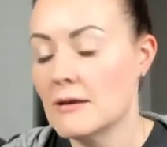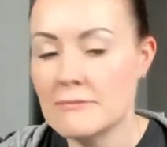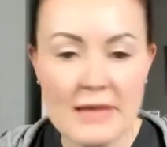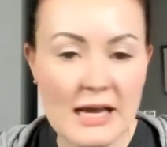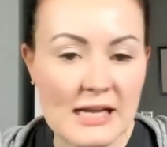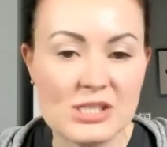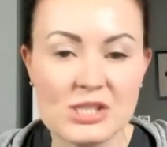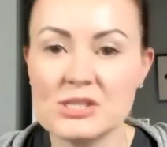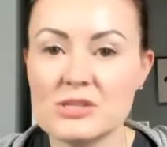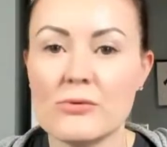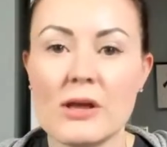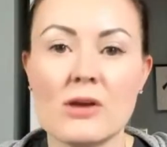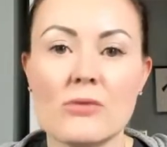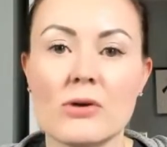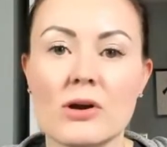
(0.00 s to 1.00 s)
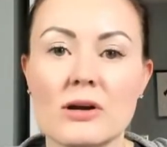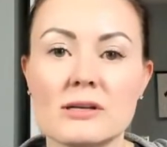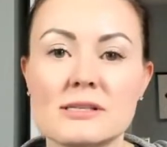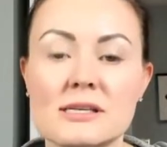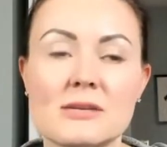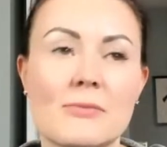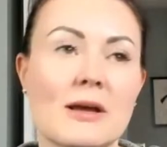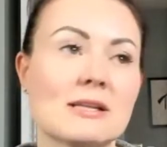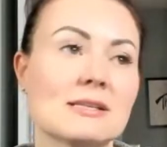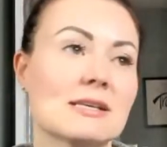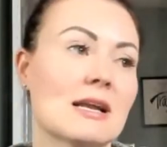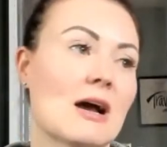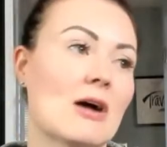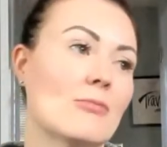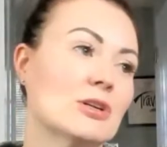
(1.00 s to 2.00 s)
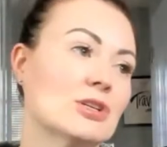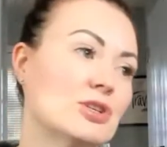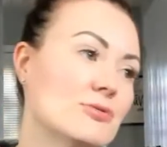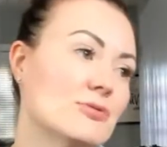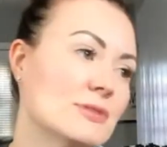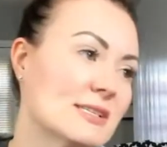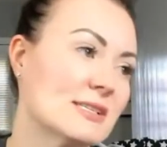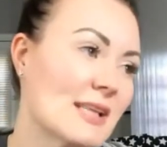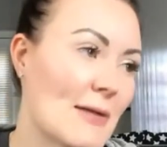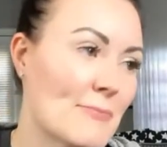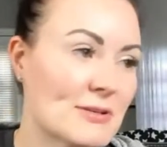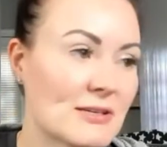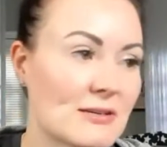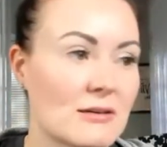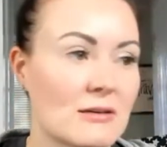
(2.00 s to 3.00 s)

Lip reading: That's just the way it works. It depends on how much you slept,